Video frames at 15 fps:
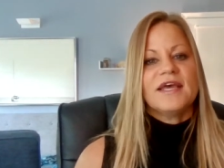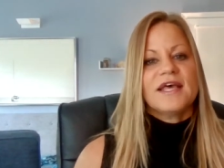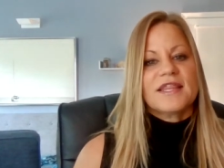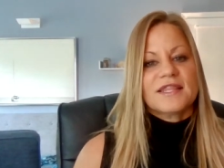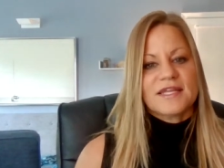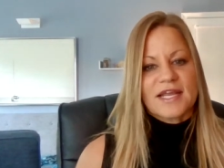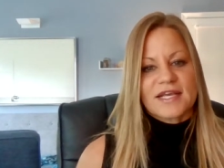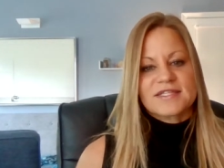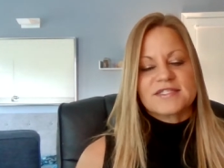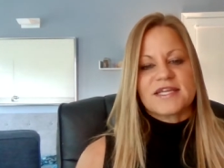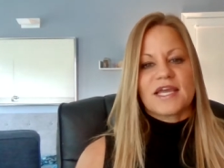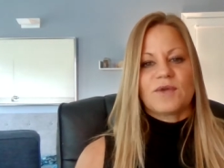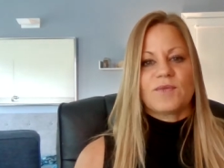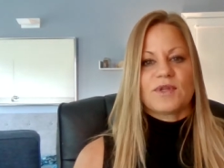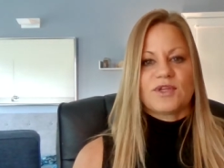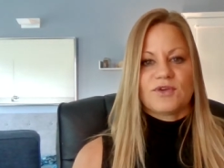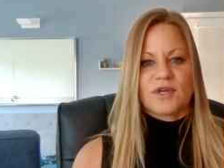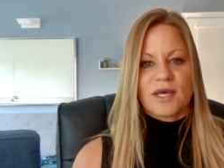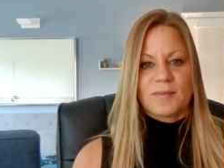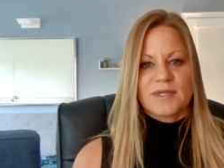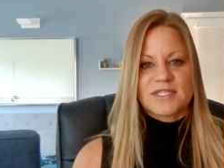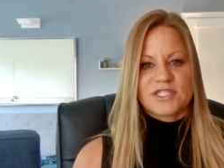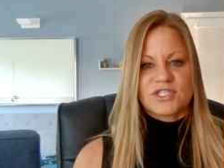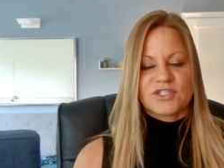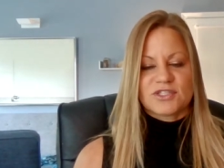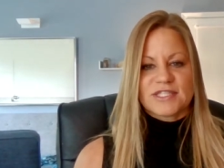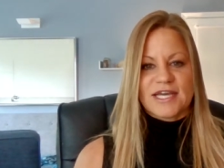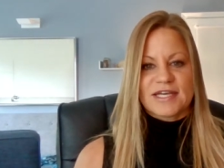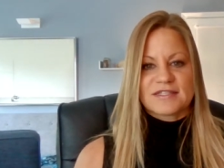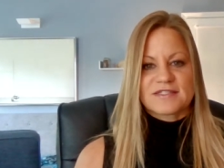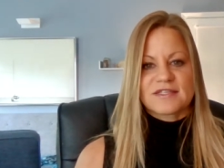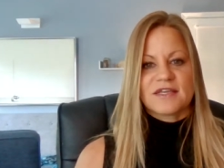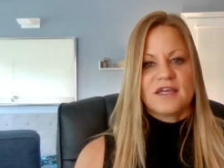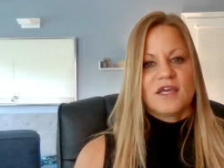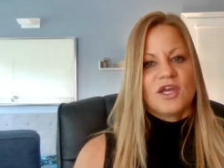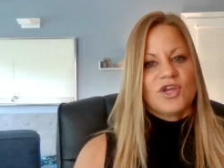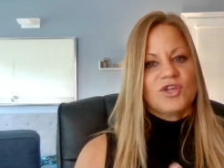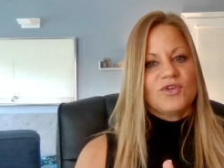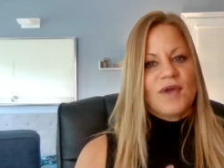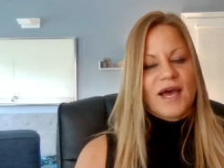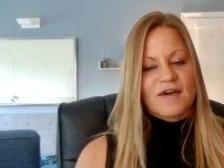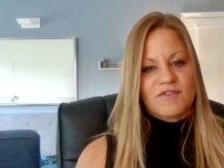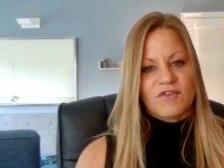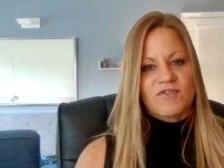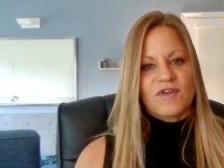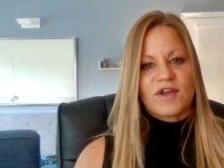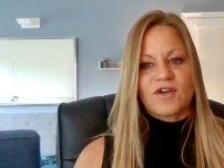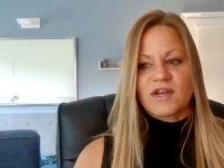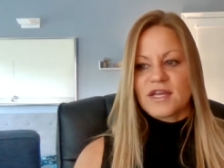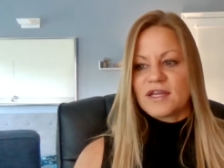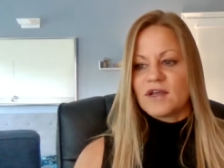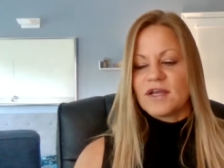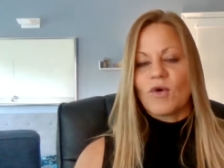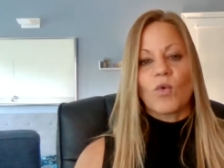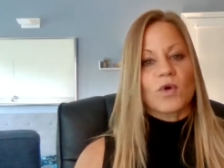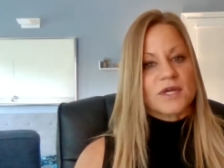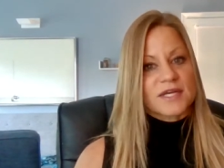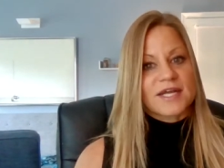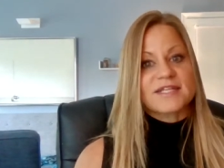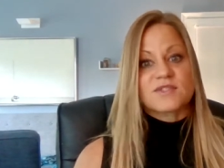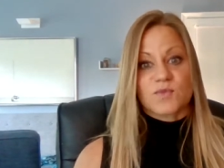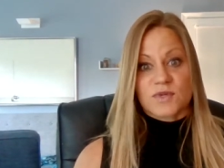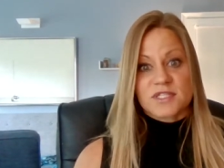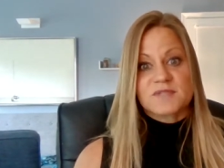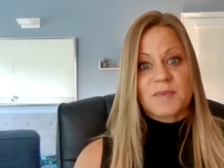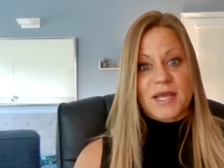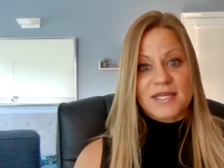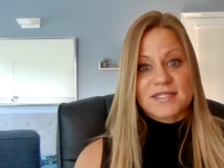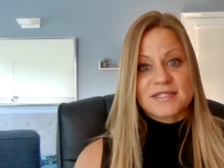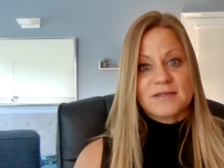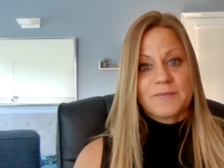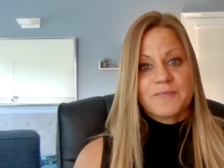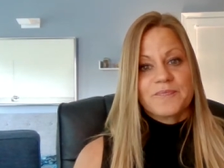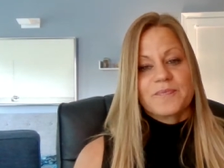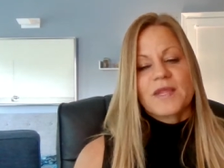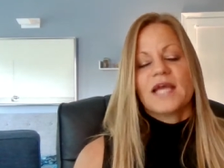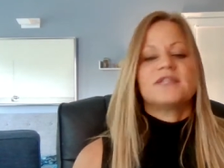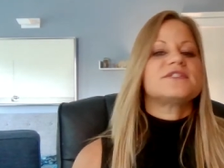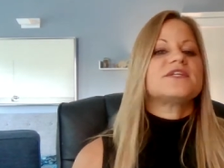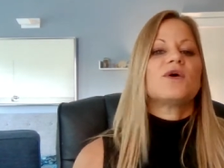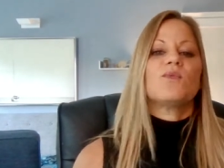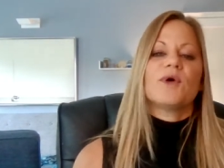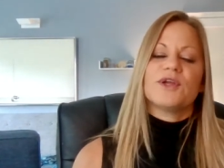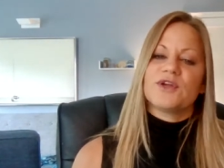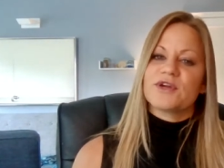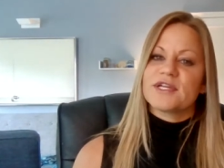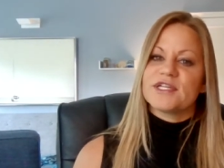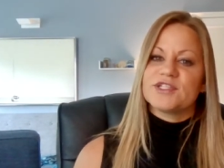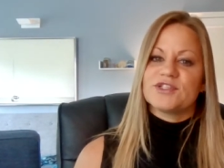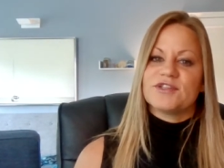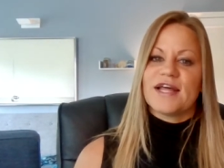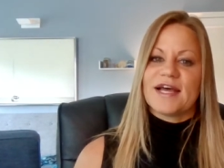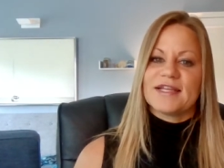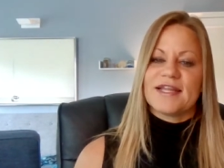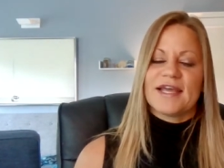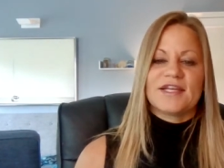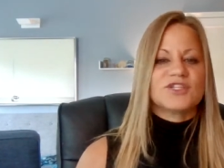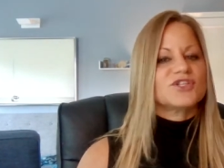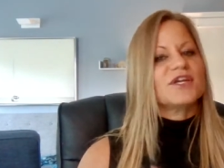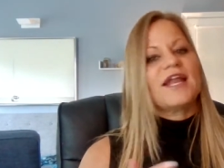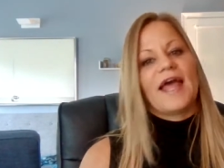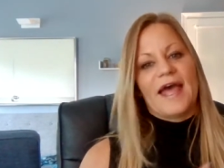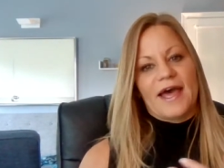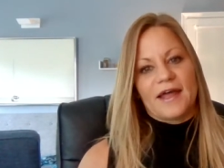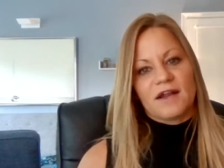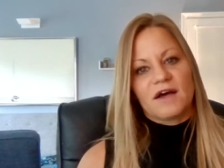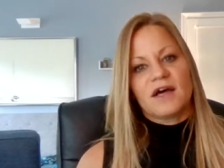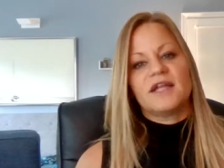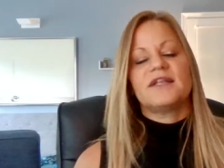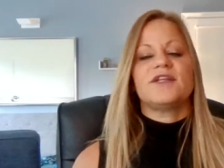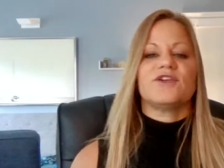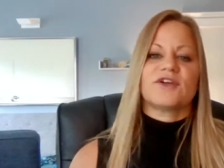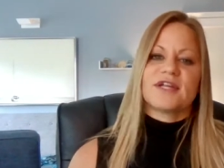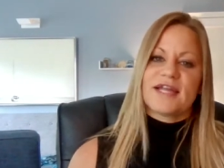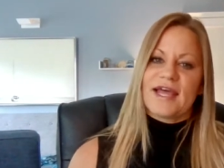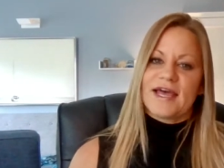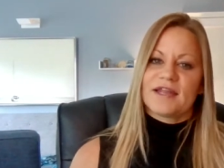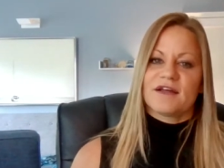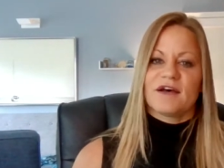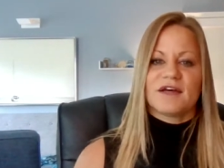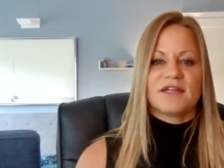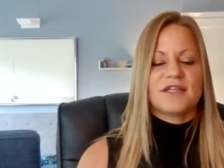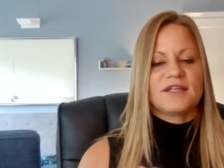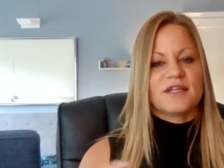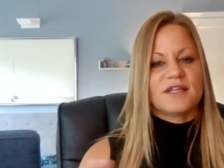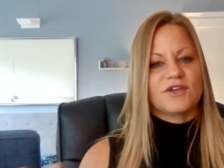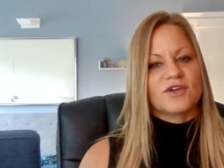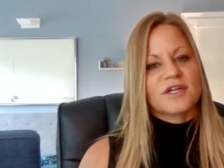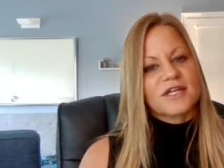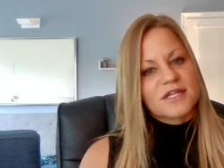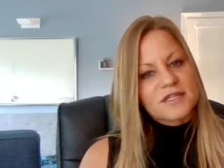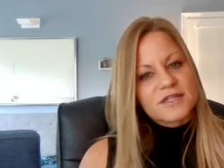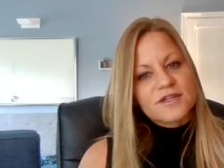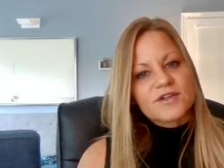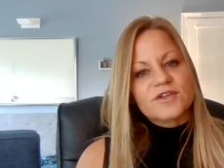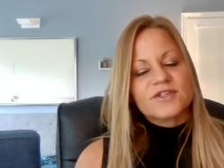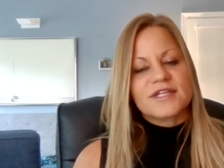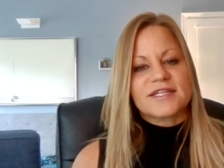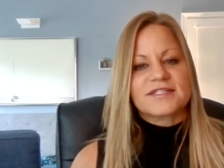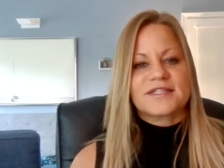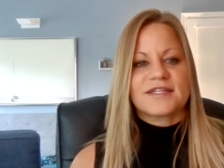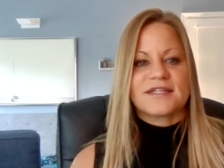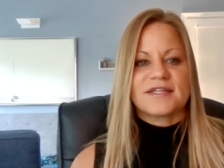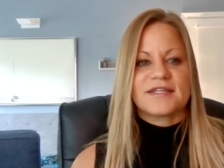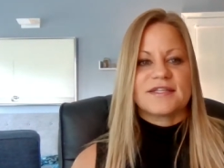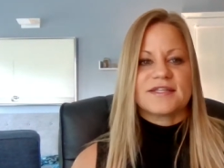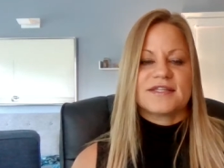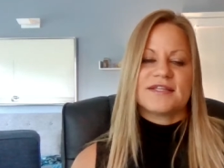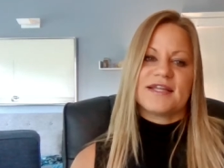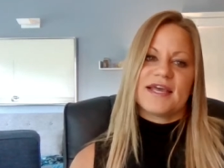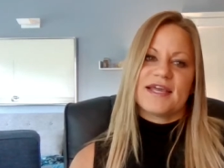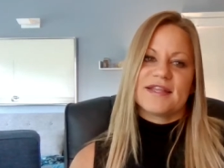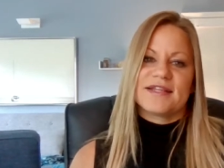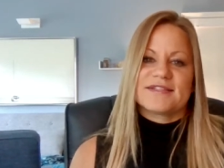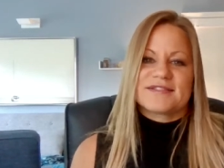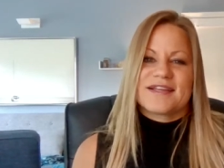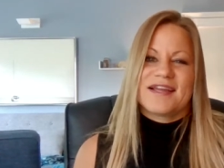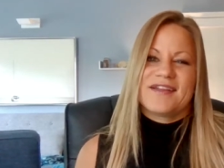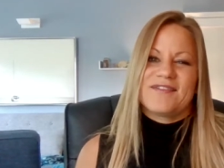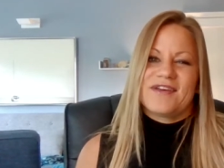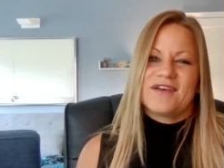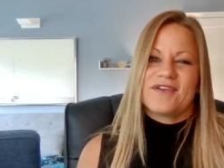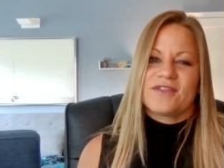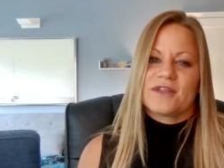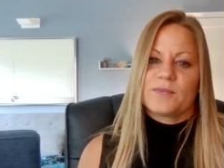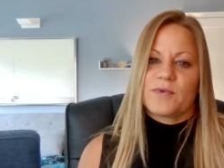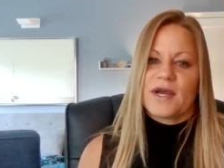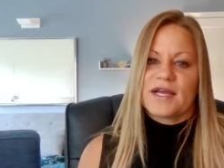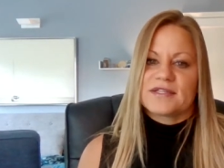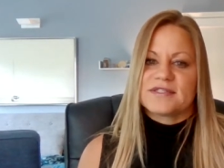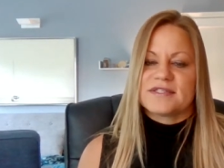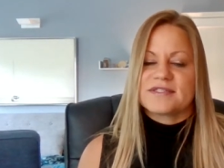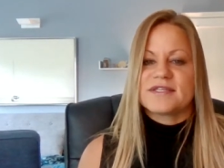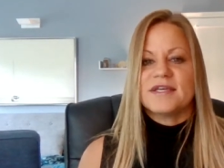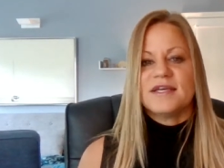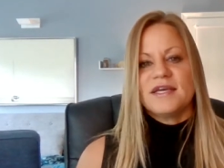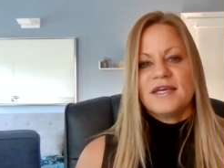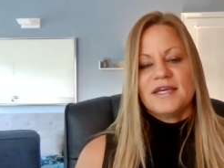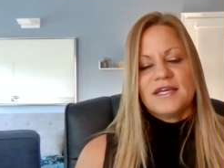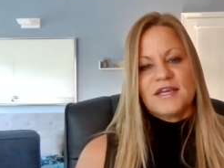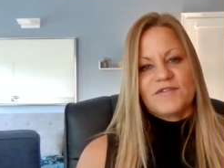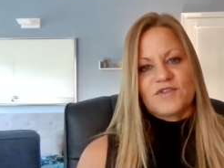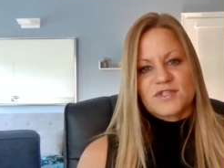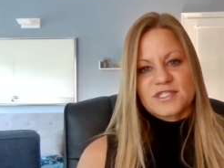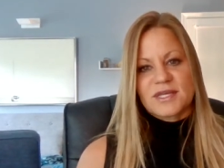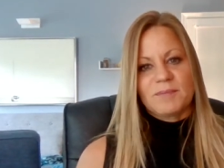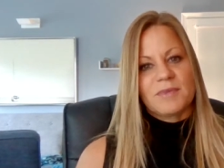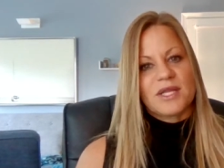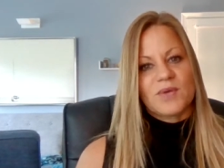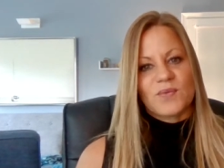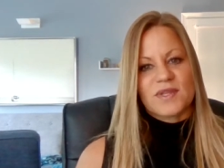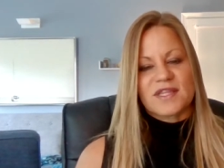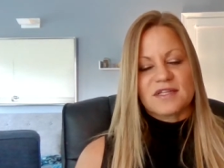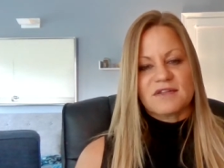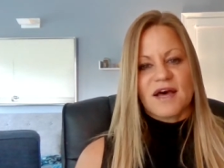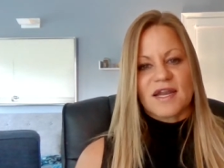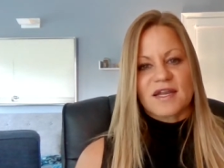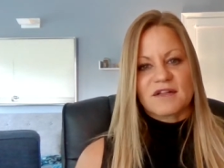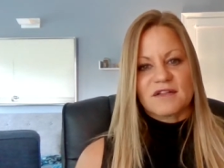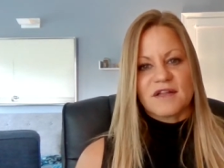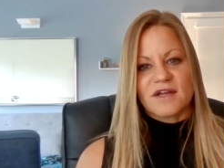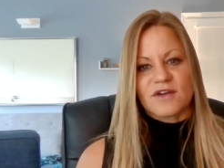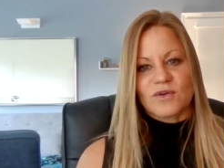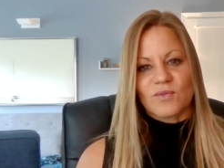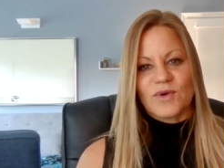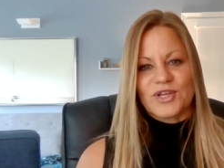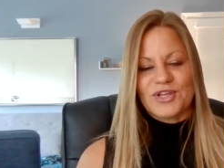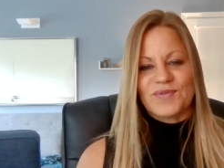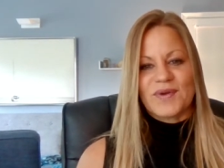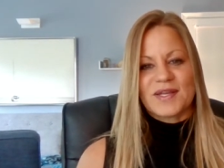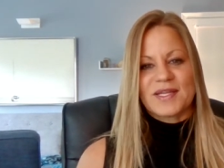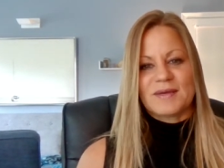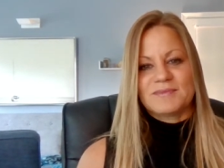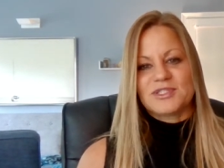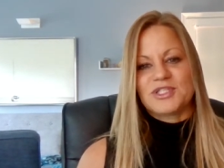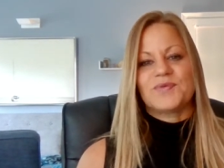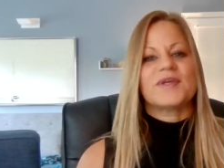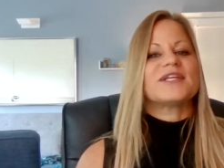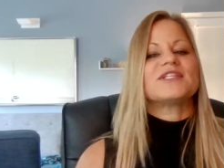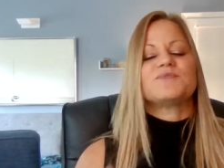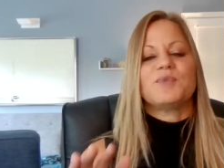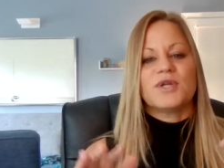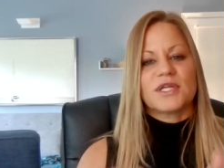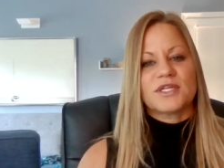the next day when you come into your desk, you have a very organized workspace. And so what you're going to do that day is you're going to add on and you're going to add on and then you're going to clear your desk at the end of the day. And that's kind of a healthy practice. If you're somebody with a lot of clutter, what you end up doing is putting